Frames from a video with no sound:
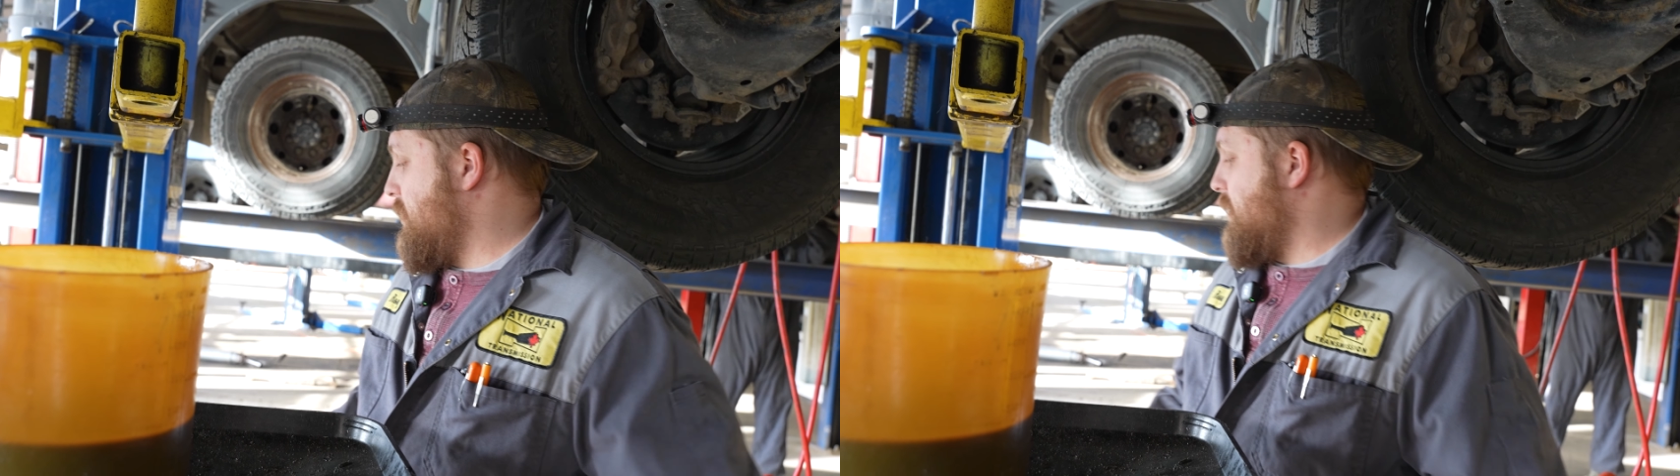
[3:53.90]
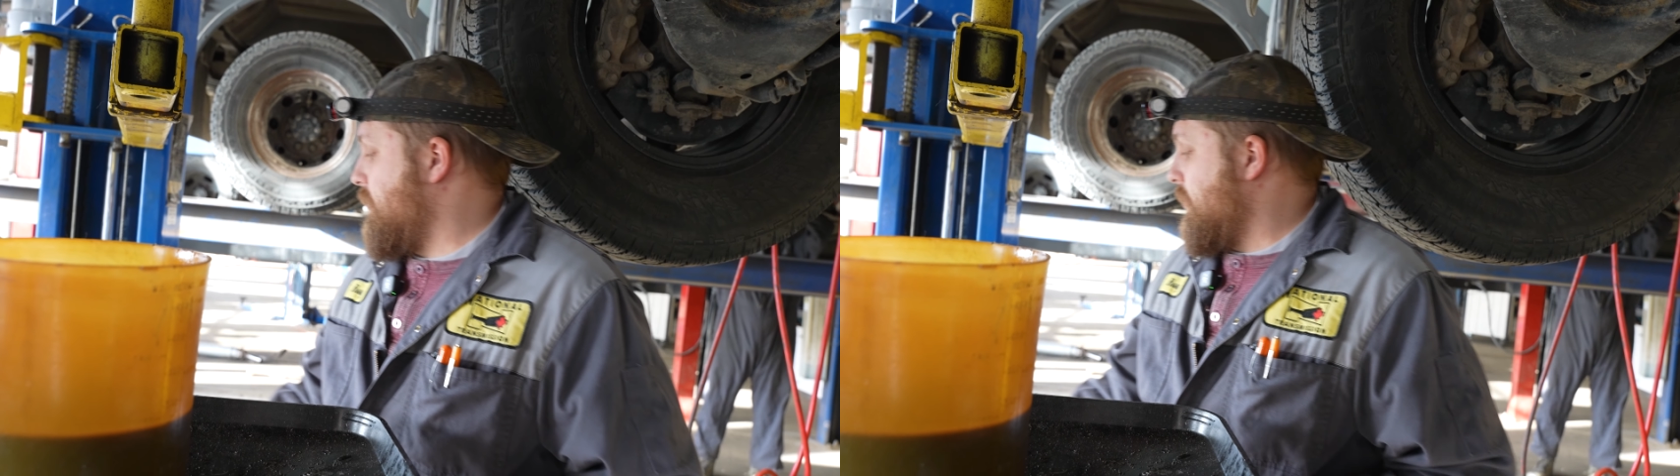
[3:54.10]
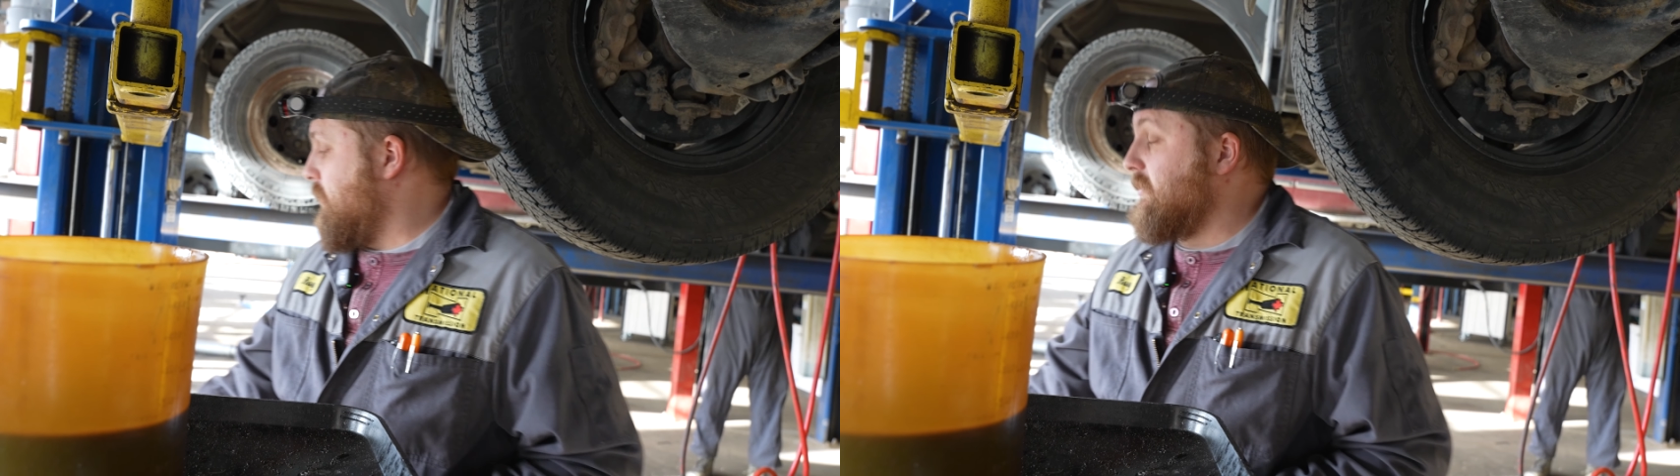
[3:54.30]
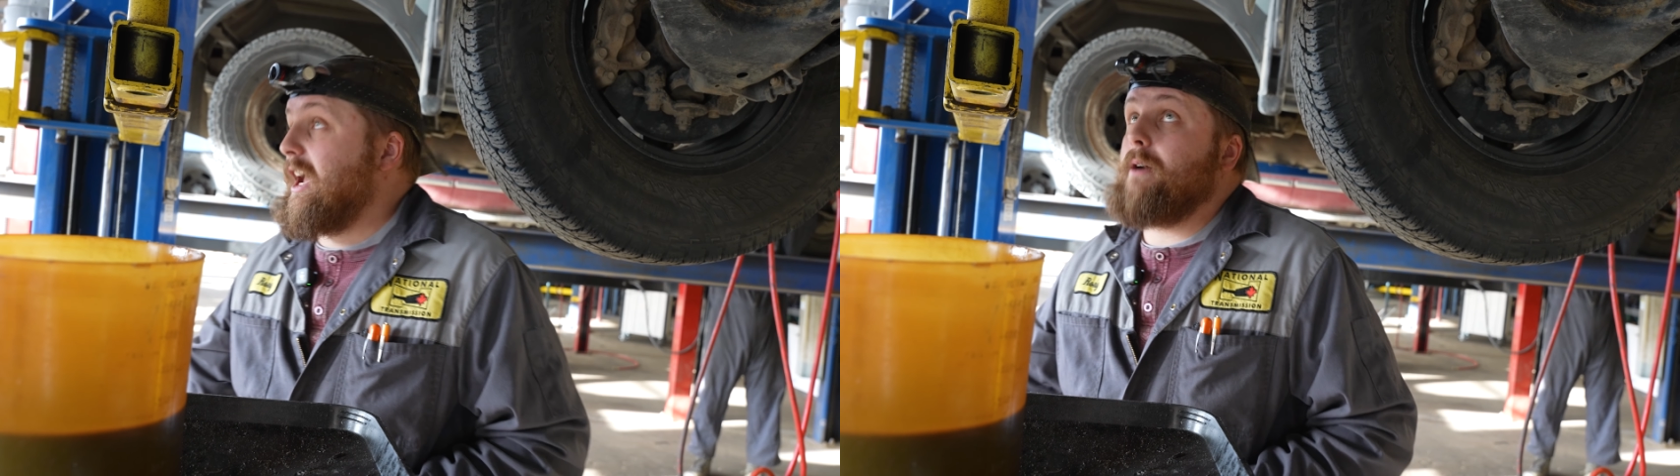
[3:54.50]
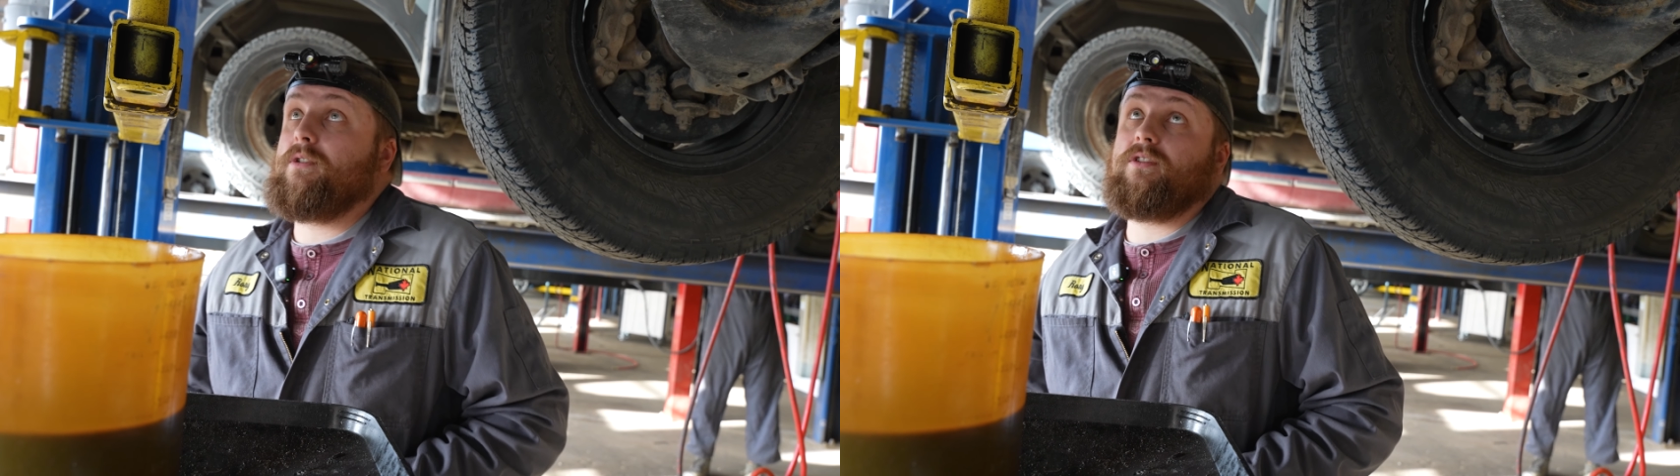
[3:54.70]
internal
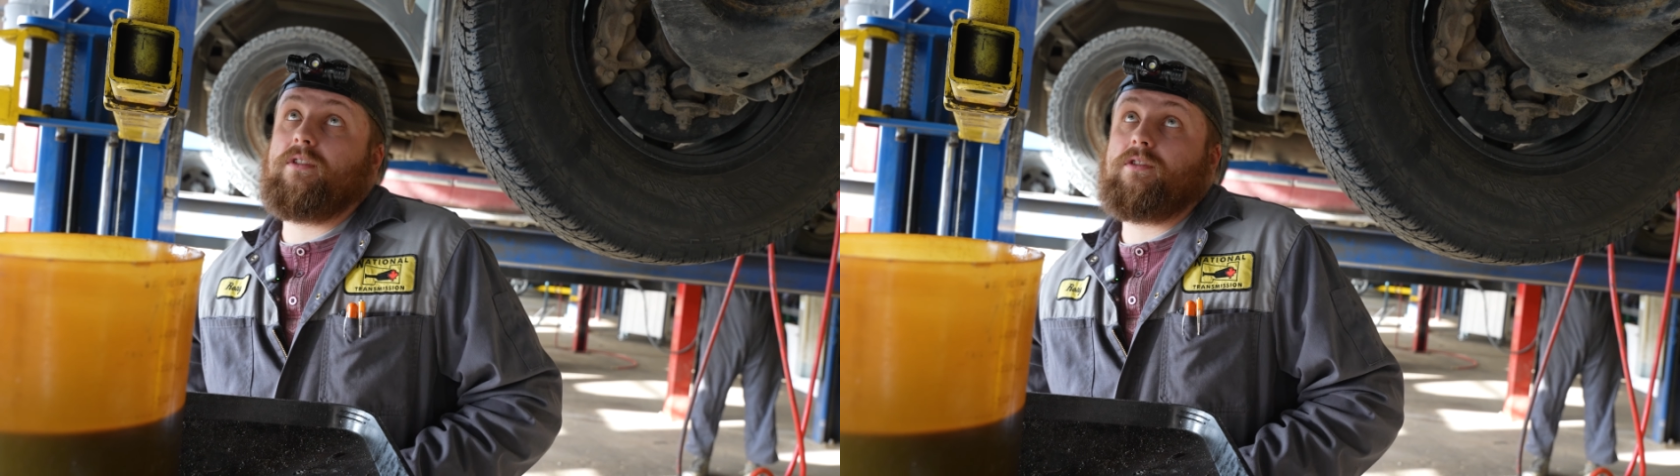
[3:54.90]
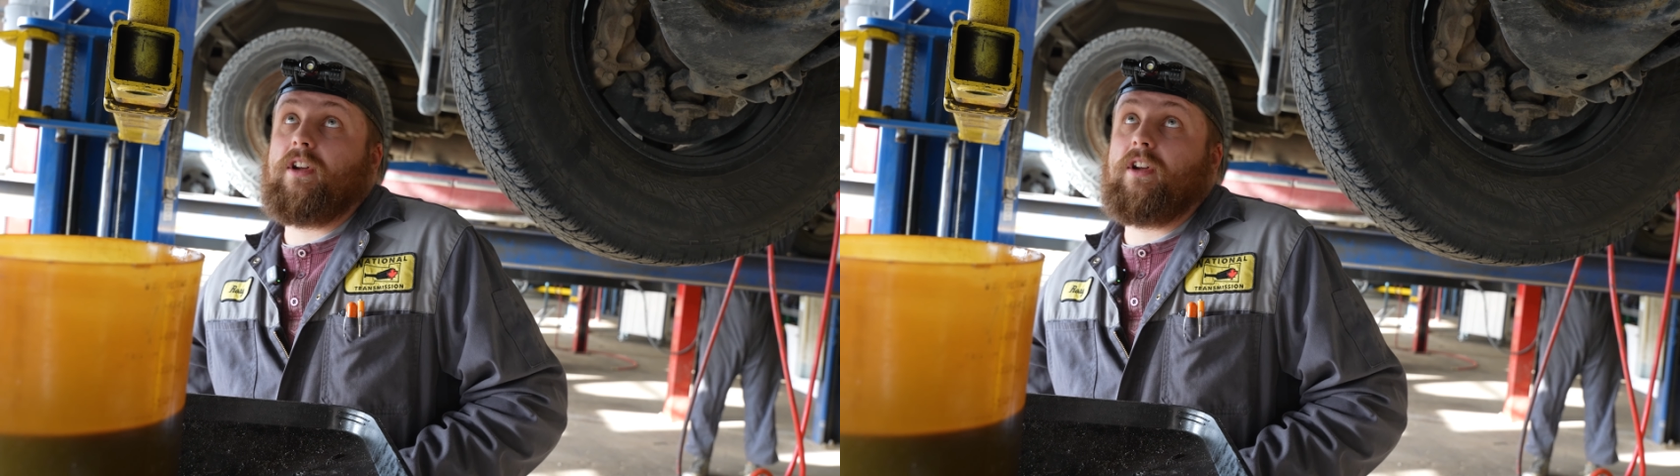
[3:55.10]
damage in the